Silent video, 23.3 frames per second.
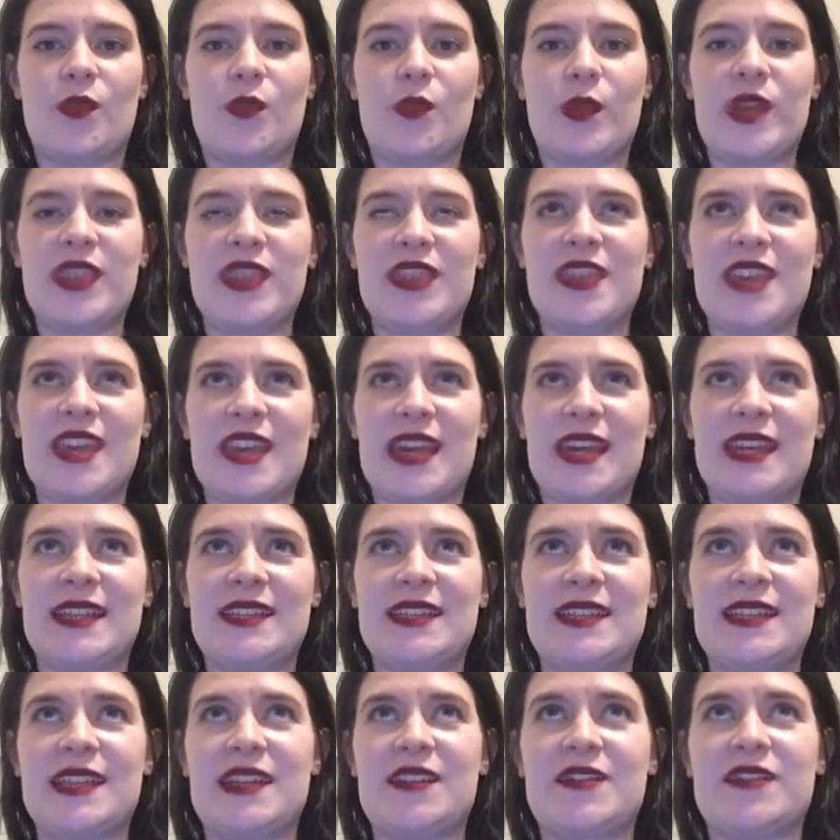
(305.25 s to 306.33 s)
with the
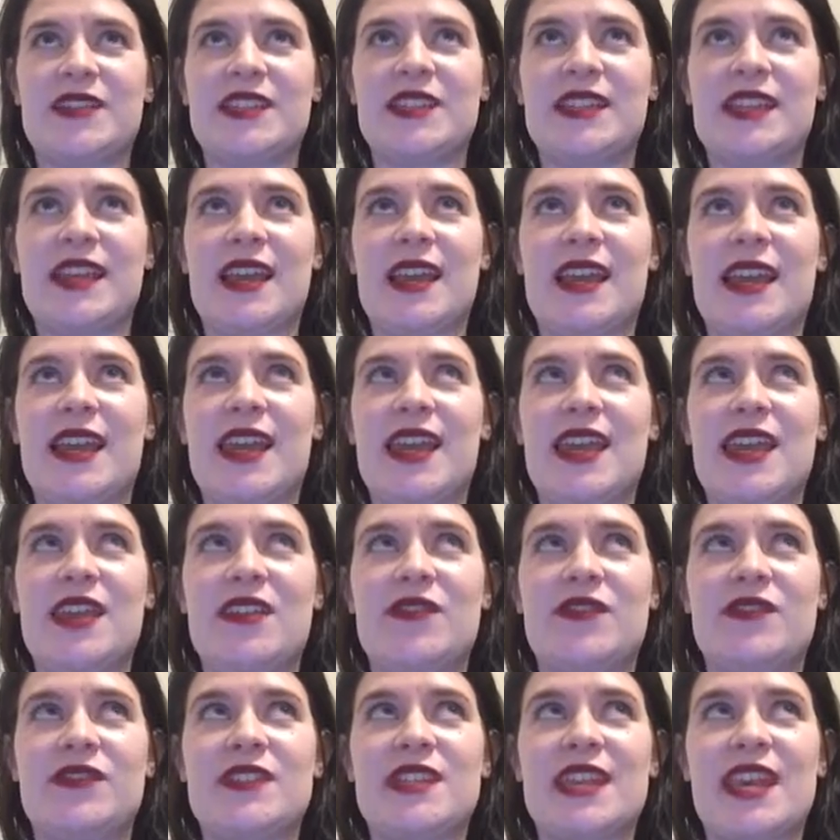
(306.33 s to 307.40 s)
idea of seeing
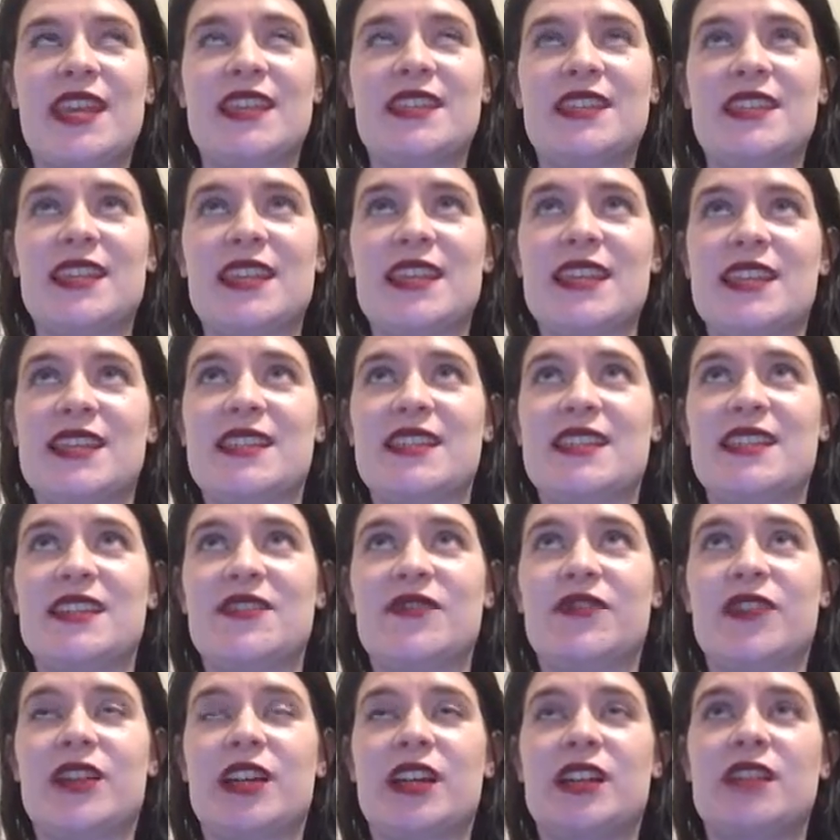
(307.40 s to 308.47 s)
if tensing these
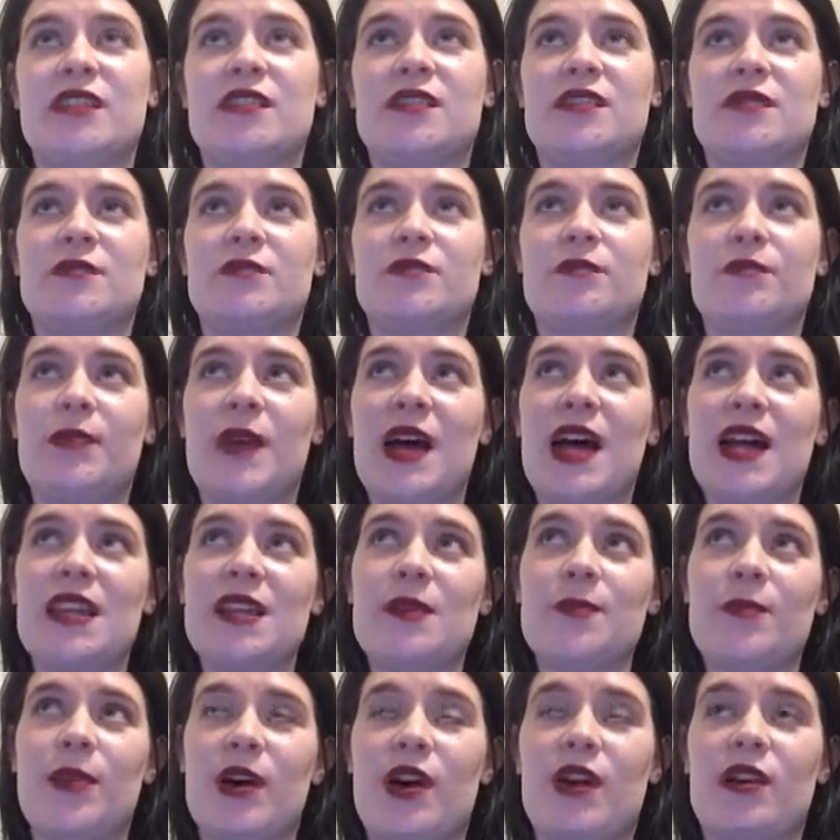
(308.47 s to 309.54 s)
different
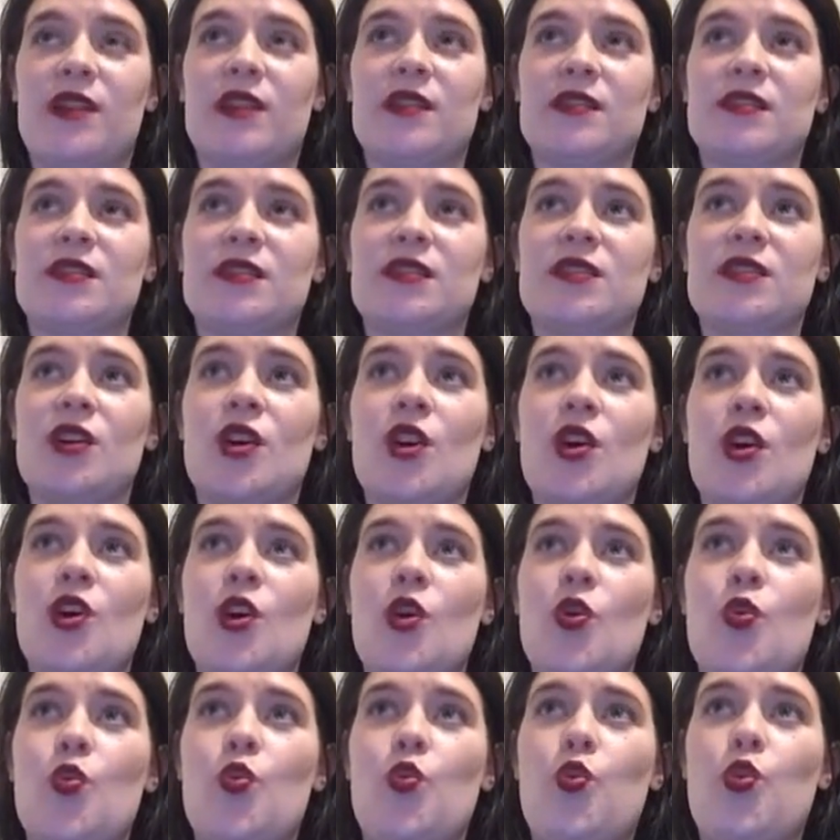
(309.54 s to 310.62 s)
body parts
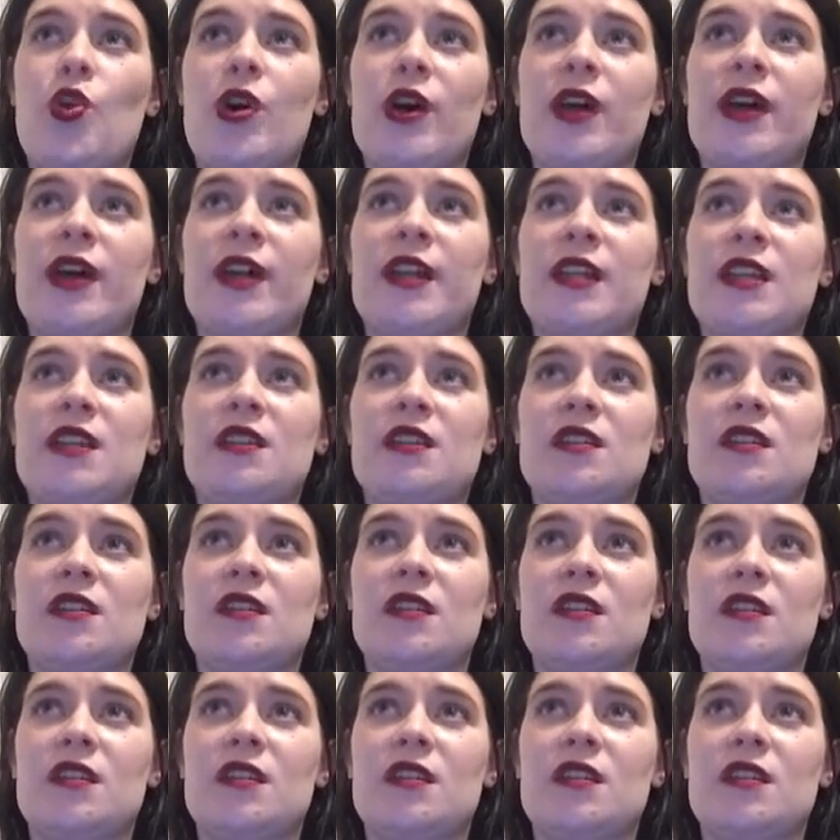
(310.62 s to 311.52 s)
would